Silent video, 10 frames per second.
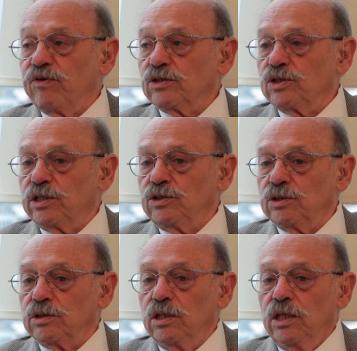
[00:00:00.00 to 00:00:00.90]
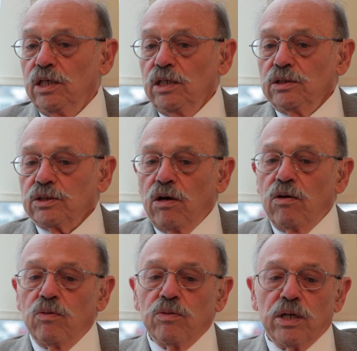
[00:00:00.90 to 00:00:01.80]
Extension.
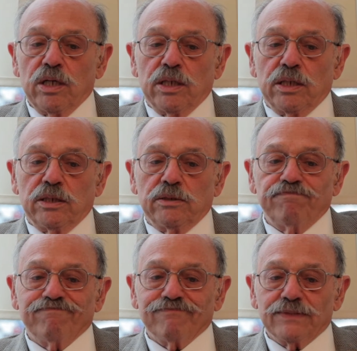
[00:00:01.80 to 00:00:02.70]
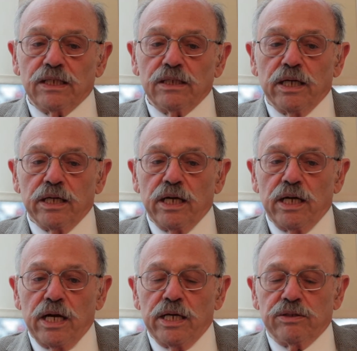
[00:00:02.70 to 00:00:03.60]
So
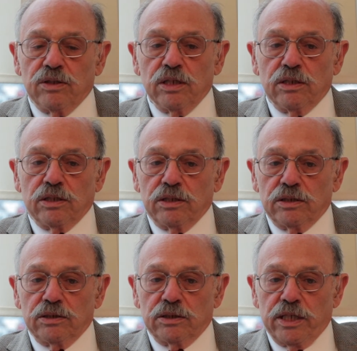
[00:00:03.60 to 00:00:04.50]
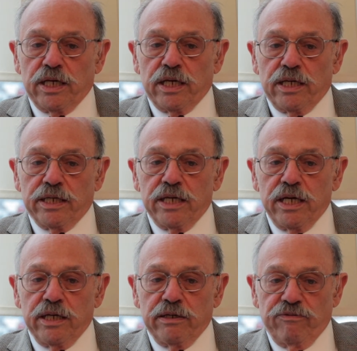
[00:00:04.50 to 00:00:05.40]
I think that I
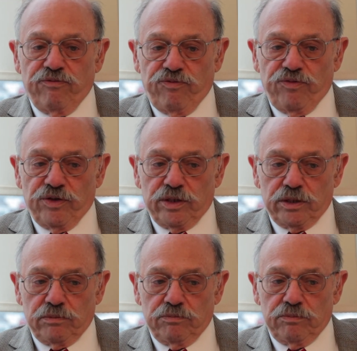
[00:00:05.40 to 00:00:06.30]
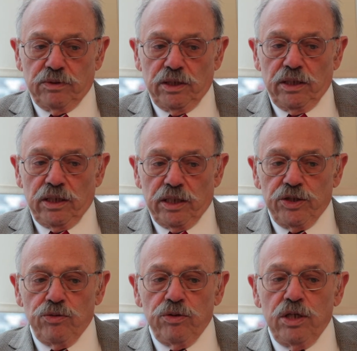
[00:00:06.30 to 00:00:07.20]
have a
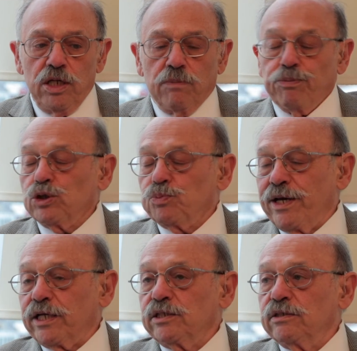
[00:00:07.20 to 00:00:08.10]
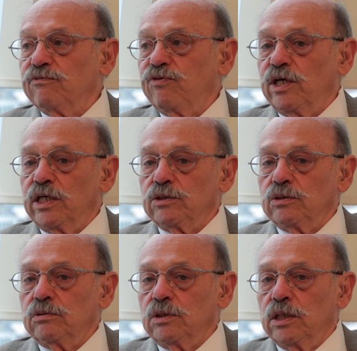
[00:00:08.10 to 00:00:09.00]
unique perspective
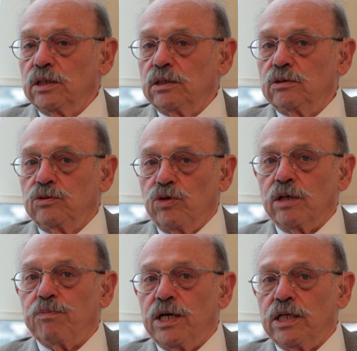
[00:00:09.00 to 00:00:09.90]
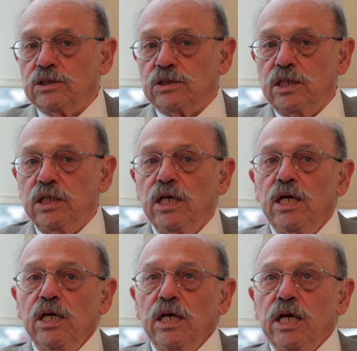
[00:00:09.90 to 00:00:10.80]
on drug policy
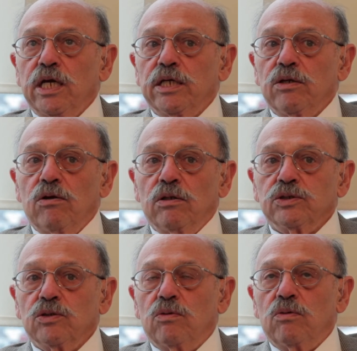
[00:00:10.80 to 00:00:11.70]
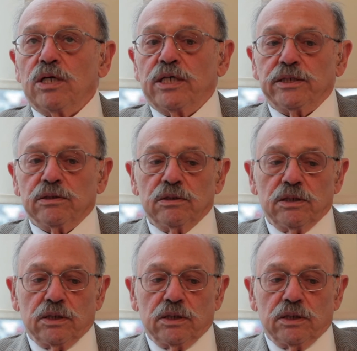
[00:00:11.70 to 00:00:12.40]
and also on